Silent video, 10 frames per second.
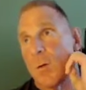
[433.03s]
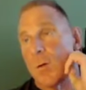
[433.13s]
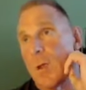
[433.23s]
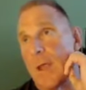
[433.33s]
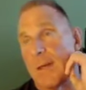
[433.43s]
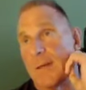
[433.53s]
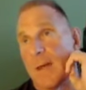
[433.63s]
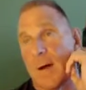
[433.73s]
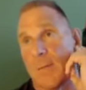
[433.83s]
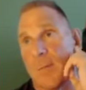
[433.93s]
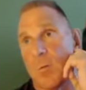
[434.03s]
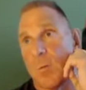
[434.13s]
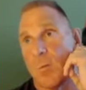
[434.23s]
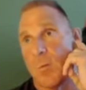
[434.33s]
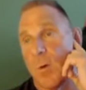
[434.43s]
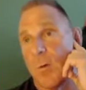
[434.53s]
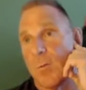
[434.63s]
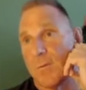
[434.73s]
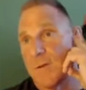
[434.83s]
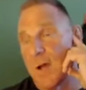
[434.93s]
and uh, what, what
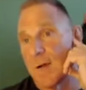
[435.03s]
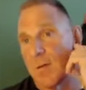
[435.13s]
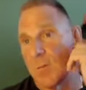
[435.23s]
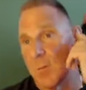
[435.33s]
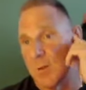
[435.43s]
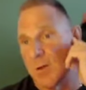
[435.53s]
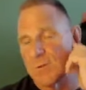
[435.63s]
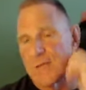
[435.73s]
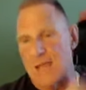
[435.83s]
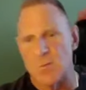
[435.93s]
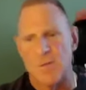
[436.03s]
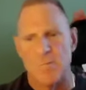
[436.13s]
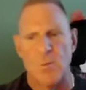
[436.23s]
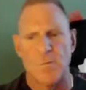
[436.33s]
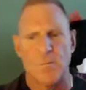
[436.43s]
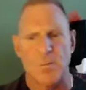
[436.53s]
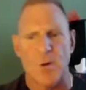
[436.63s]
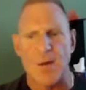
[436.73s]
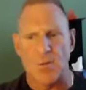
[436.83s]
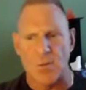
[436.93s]
we've done with those guys, we moved them
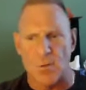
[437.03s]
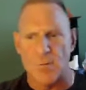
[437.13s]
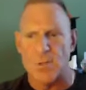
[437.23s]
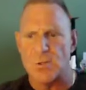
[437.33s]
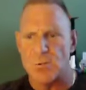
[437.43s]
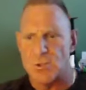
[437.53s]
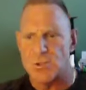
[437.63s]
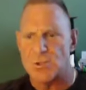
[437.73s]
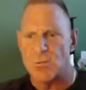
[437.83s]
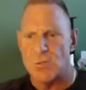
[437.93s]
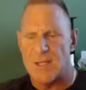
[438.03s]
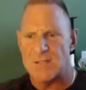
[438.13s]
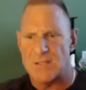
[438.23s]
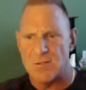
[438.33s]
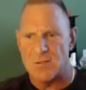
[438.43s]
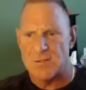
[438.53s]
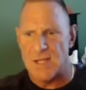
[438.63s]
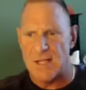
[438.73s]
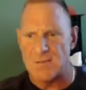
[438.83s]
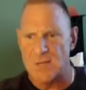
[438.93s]
around a little bit too to suit their skill
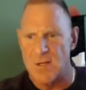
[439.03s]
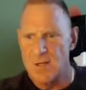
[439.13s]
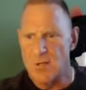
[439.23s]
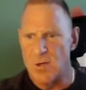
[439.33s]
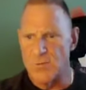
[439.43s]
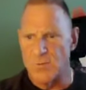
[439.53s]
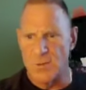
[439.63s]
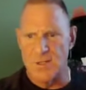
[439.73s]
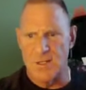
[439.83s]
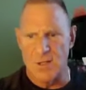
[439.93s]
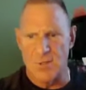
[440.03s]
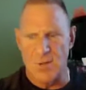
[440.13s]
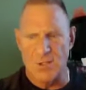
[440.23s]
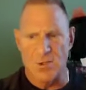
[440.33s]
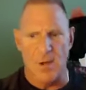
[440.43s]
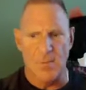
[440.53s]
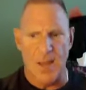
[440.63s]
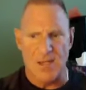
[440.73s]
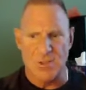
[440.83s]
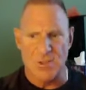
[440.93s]
sets Coach Foley did a great job
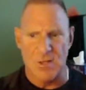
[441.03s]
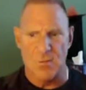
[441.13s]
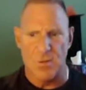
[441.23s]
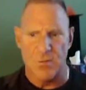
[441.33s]
last year with